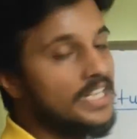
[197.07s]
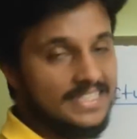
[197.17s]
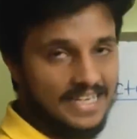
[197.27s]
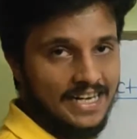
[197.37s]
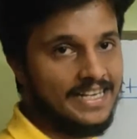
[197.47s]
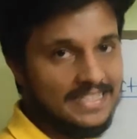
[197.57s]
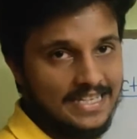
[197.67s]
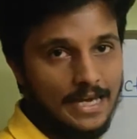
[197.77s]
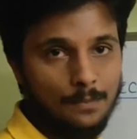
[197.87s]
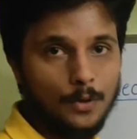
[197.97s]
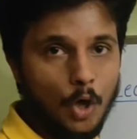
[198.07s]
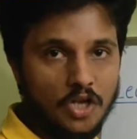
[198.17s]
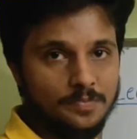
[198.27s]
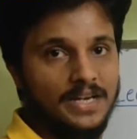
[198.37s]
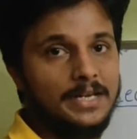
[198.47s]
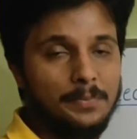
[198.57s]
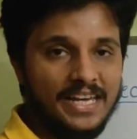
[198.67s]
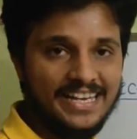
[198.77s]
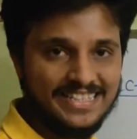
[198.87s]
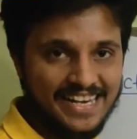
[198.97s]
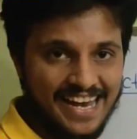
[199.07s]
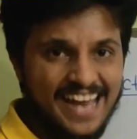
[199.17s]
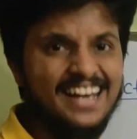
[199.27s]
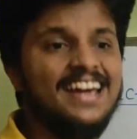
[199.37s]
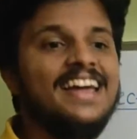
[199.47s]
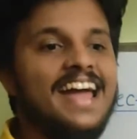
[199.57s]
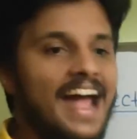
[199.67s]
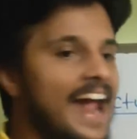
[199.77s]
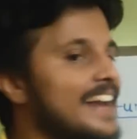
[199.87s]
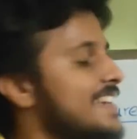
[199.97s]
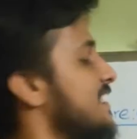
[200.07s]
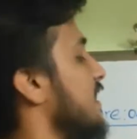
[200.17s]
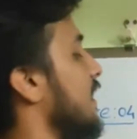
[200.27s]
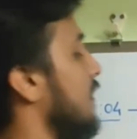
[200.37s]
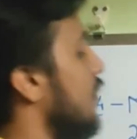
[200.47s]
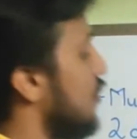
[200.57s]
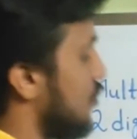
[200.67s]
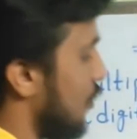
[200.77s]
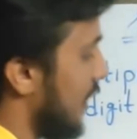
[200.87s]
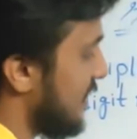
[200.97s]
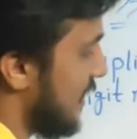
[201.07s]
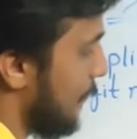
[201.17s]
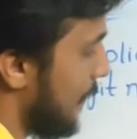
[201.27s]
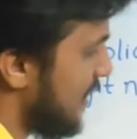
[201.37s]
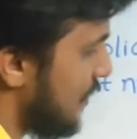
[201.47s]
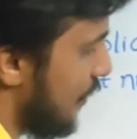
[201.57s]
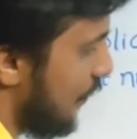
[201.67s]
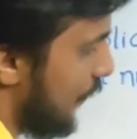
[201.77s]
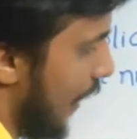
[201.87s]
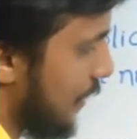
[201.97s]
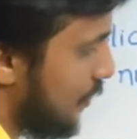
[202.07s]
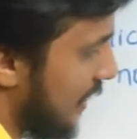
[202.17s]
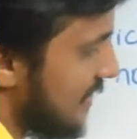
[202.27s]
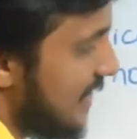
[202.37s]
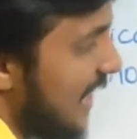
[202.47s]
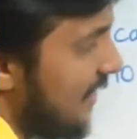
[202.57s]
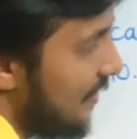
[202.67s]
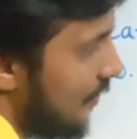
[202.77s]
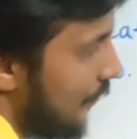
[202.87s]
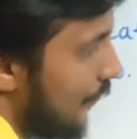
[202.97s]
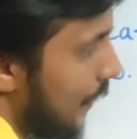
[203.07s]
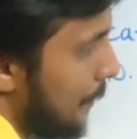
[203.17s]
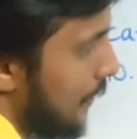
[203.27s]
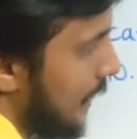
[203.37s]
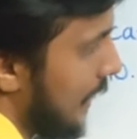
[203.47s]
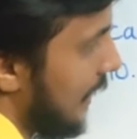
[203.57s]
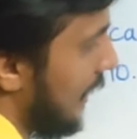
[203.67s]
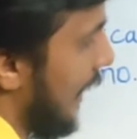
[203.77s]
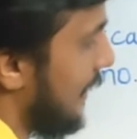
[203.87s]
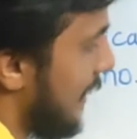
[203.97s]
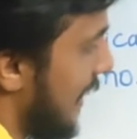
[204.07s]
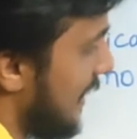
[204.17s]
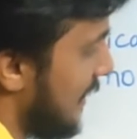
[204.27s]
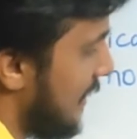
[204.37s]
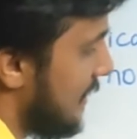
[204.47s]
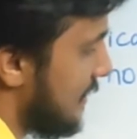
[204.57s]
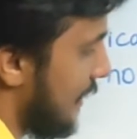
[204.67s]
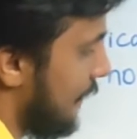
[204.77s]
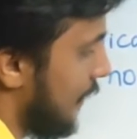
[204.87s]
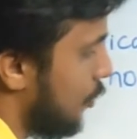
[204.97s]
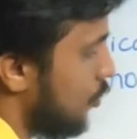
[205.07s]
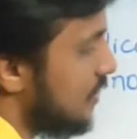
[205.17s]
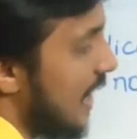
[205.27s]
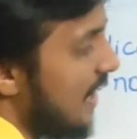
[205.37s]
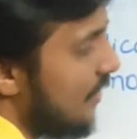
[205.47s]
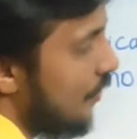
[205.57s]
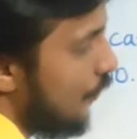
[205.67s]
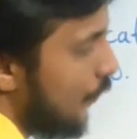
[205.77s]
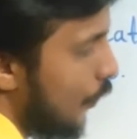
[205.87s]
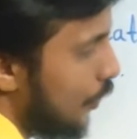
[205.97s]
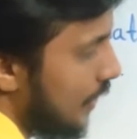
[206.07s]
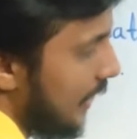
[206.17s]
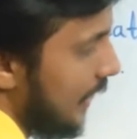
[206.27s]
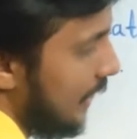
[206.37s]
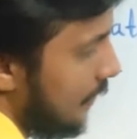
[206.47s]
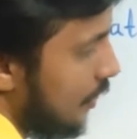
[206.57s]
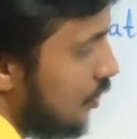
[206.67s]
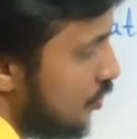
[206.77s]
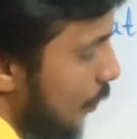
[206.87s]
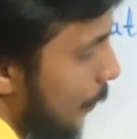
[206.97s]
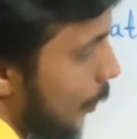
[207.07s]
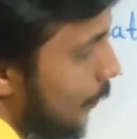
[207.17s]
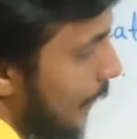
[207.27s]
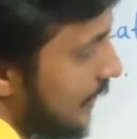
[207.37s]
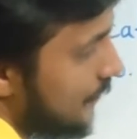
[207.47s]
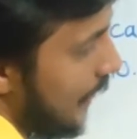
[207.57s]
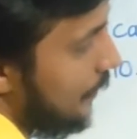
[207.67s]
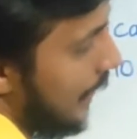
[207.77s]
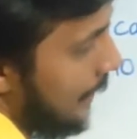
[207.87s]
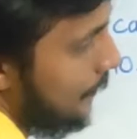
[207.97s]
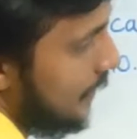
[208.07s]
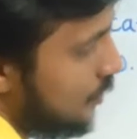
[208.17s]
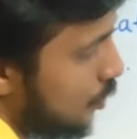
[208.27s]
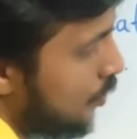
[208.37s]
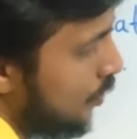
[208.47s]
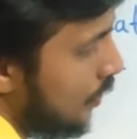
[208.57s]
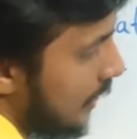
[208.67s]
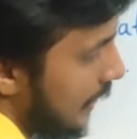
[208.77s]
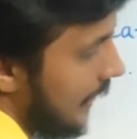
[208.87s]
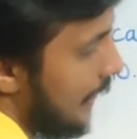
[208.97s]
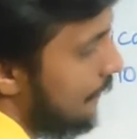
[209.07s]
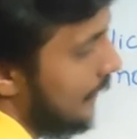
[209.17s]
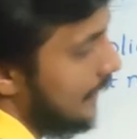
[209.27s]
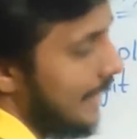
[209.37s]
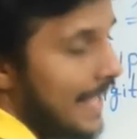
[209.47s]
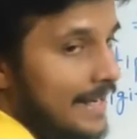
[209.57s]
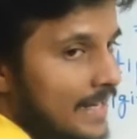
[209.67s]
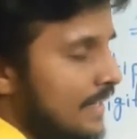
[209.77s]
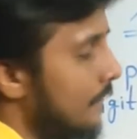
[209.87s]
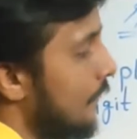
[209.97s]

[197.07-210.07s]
is the next step? Cross multiplication and addition. So next step is 5 3s are 15 and then 7 2s are 14. So 4 plus 5, 9 plus 2, 11. Carry